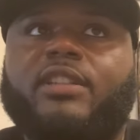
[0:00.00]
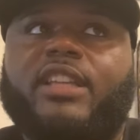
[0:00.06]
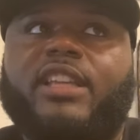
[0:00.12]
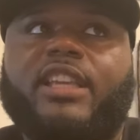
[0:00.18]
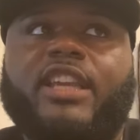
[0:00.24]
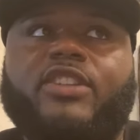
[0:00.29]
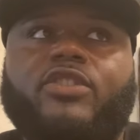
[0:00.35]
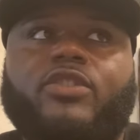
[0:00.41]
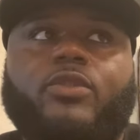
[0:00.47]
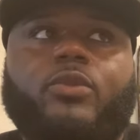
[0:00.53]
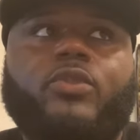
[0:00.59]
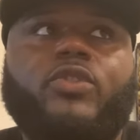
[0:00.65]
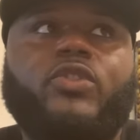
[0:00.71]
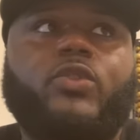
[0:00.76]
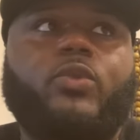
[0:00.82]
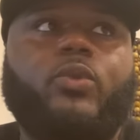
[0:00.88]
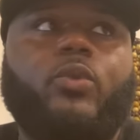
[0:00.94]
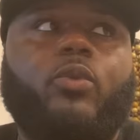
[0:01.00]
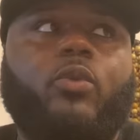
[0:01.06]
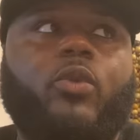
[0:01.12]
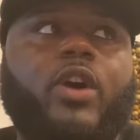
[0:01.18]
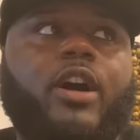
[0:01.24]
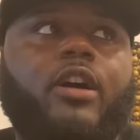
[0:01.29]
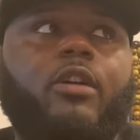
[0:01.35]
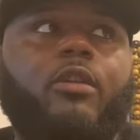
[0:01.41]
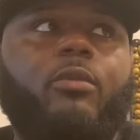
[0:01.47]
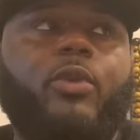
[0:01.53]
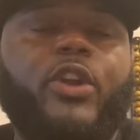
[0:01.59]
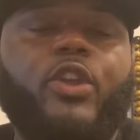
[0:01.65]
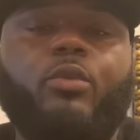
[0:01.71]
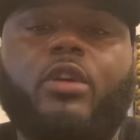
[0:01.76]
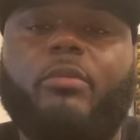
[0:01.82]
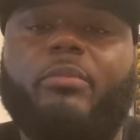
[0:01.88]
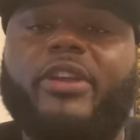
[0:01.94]
get you to where
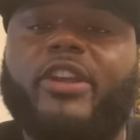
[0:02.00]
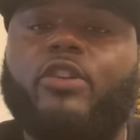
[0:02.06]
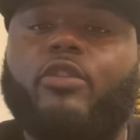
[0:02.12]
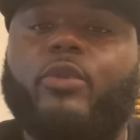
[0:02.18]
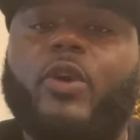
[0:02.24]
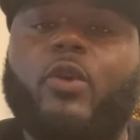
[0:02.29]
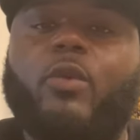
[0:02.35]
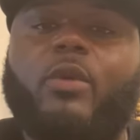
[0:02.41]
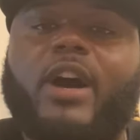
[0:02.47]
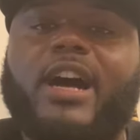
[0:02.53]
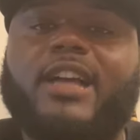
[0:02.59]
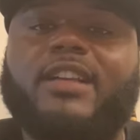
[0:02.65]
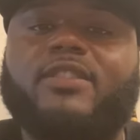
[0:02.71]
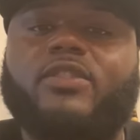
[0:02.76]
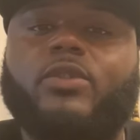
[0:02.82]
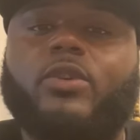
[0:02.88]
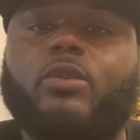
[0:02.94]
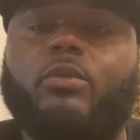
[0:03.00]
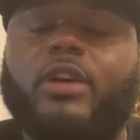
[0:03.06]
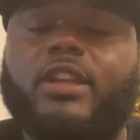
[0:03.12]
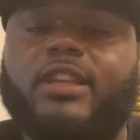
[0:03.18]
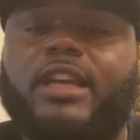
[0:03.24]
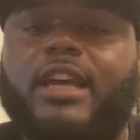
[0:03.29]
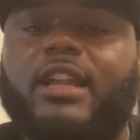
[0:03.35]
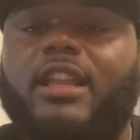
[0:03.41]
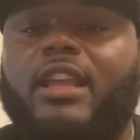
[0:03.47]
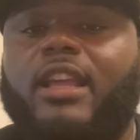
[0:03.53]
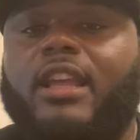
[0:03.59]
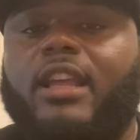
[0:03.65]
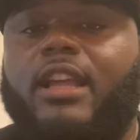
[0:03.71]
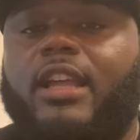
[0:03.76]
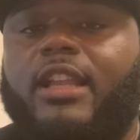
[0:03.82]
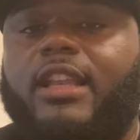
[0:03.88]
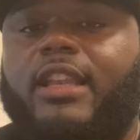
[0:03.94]
you want to be career-wise or whatnot.
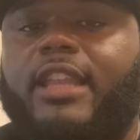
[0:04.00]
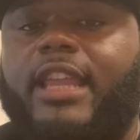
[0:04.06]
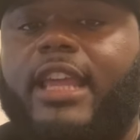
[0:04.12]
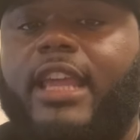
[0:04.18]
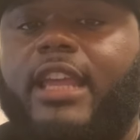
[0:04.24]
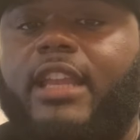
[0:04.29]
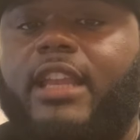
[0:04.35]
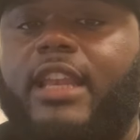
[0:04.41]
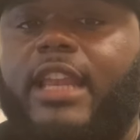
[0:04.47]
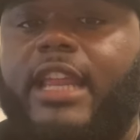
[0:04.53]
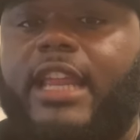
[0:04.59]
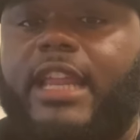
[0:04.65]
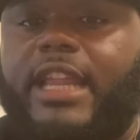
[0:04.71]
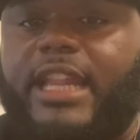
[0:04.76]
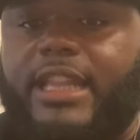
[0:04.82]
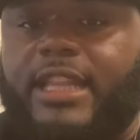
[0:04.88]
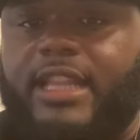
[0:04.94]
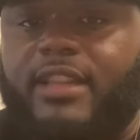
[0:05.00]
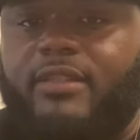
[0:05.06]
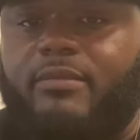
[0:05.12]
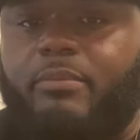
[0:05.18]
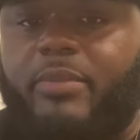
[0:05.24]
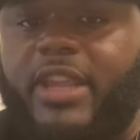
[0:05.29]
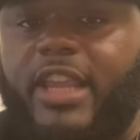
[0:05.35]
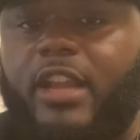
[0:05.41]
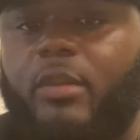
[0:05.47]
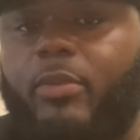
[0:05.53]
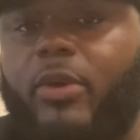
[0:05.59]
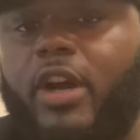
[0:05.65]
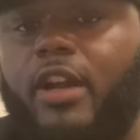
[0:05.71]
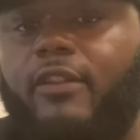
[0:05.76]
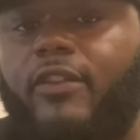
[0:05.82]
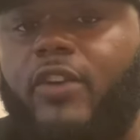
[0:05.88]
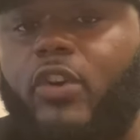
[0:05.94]
Then being a
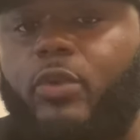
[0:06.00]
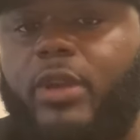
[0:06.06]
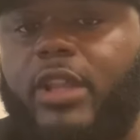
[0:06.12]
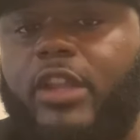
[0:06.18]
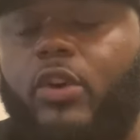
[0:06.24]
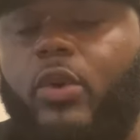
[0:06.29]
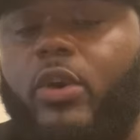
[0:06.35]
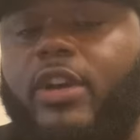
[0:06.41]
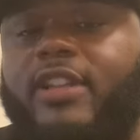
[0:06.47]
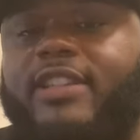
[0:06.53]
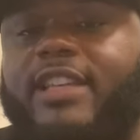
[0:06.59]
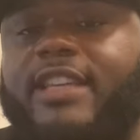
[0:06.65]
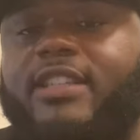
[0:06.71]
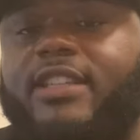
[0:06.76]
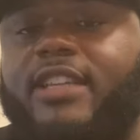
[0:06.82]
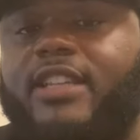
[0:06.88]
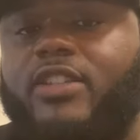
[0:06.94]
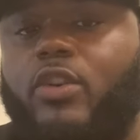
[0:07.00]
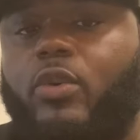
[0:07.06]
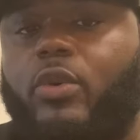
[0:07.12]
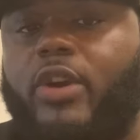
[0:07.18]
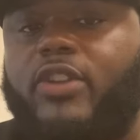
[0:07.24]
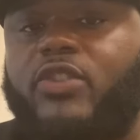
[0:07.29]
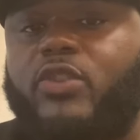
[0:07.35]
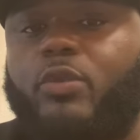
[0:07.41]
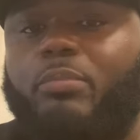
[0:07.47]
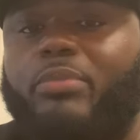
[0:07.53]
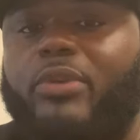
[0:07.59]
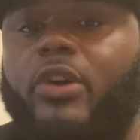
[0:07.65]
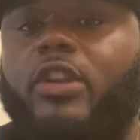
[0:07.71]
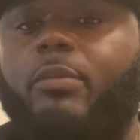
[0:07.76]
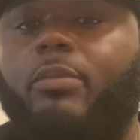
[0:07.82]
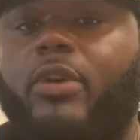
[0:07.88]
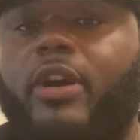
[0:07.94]
part of a group-led organization is going to
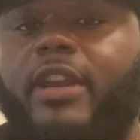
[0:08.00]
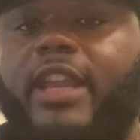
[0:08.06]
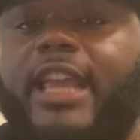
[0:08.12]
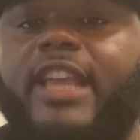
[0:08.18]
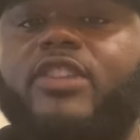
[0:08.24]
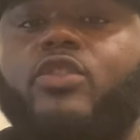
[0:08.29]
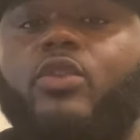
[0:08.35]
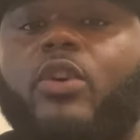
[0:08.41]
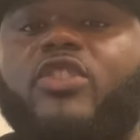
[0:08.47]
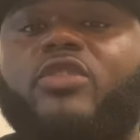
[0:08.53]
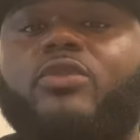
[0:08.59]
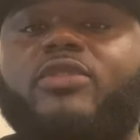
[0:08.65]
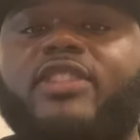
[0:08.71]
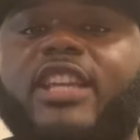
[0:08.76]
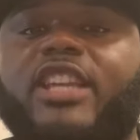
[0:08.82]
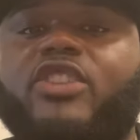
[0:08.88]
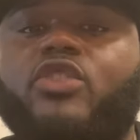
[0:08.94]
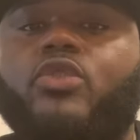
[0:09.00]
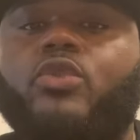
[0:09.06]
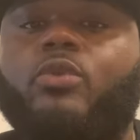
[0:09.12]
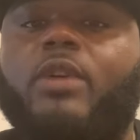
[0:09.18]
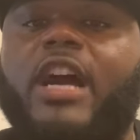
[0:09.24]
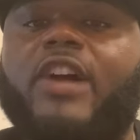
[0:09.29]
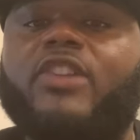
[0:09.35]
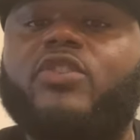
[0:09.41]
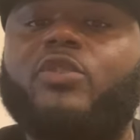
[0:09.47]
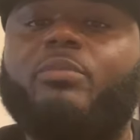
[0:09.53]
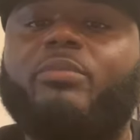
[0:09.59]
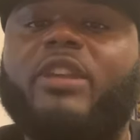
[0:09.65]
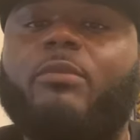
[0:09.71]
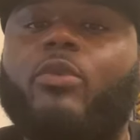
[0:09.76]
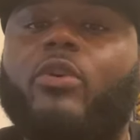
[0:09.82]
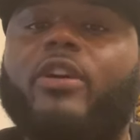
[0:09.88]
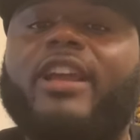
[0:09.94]
build upon it. It's going to teach you how to
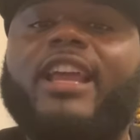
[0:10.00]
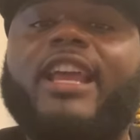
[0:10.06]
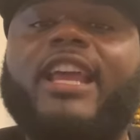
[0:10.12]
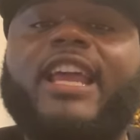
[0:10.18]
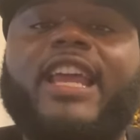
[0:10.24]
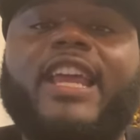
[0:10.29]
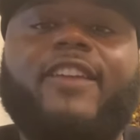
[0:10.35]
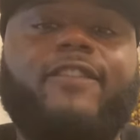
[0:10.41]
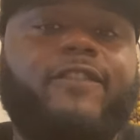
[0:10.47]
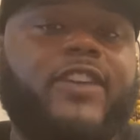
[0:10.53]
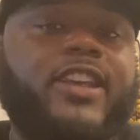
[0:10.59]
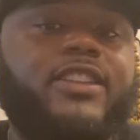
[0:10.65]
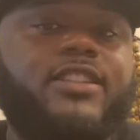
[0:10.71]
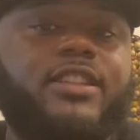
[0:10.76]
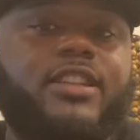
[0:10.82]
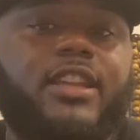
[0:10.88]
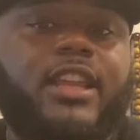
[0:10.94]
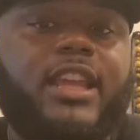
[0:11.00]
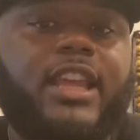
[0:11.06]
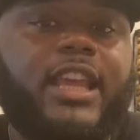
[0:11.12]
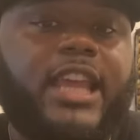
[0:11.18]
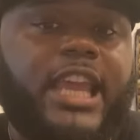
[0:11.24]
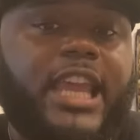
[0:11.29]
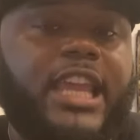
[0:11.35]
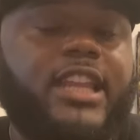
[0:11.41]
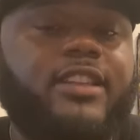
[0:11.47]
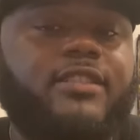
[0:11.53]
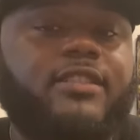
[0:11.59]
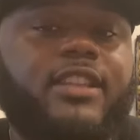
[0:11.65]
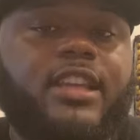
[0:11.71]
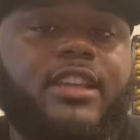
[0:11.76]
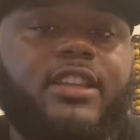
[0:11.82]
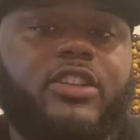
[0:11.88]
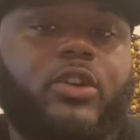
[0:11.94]
be more efficient in
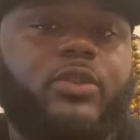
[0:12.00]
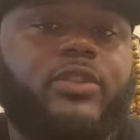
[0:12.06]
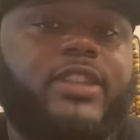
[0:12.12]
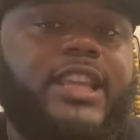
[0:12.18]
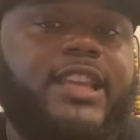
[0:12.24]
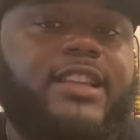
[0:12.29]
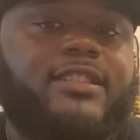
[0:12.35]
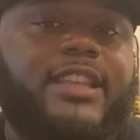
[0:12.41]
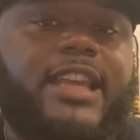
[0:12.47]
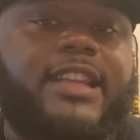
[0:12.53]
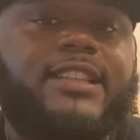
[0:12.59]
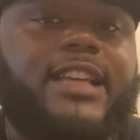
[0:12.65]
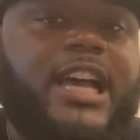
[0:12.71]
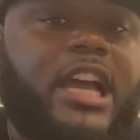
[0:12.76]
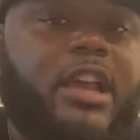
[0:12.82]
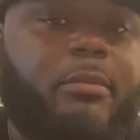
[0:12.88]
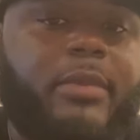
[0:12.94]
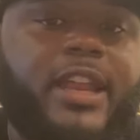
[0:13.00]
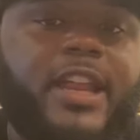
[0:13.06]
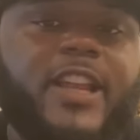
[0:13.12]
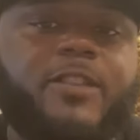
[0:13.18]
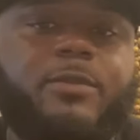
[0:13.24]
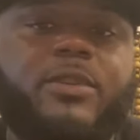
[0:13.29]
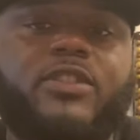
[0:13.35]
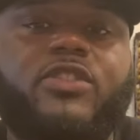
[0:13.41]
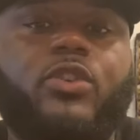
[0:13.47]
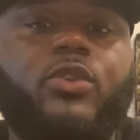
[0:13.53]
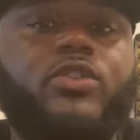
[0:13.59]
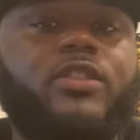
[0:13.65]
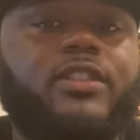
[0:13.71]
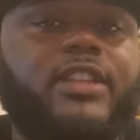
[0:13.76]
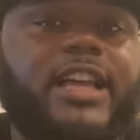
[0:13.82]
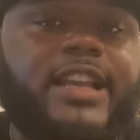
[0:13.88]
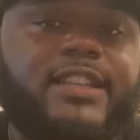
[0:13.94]
things like time management,
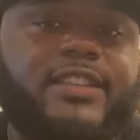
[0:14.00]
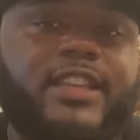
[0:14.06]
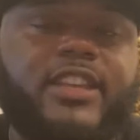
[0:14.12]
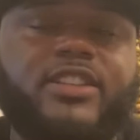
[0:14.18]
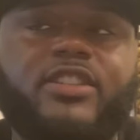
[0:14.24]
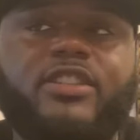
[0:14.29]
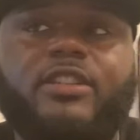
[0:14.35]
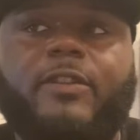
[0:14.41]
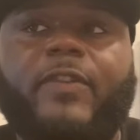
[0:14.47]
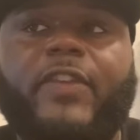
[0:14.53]
socialization,